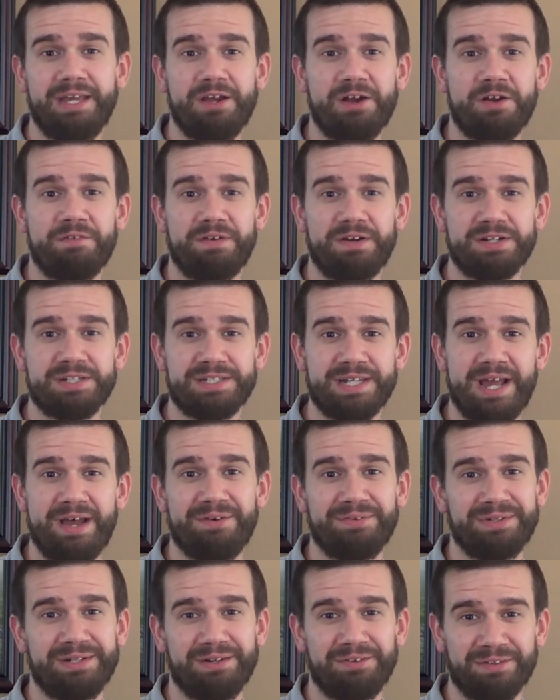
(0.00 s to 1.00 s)
care of our
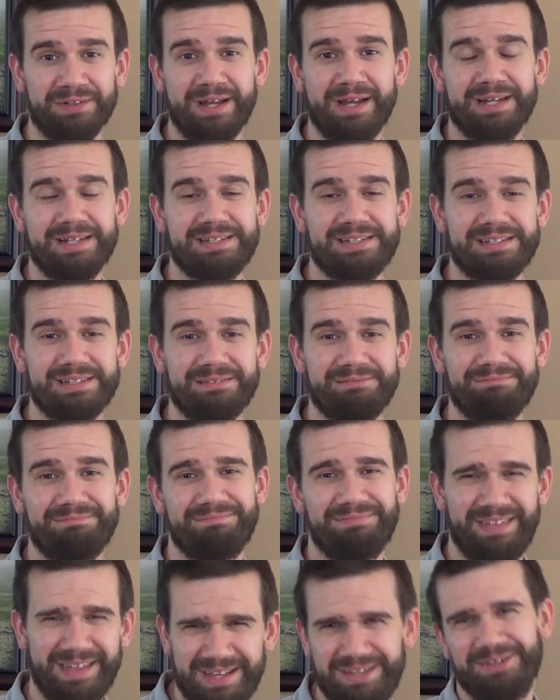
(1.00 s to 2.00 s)
sound and our lights.
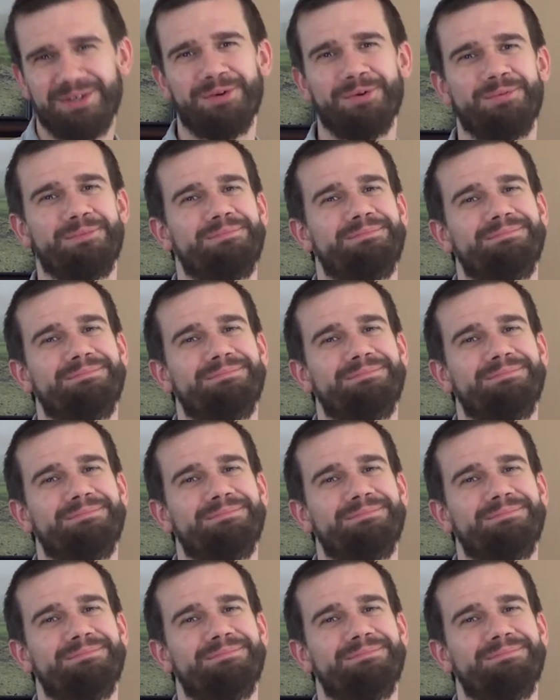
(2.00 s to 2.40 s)
Thank you.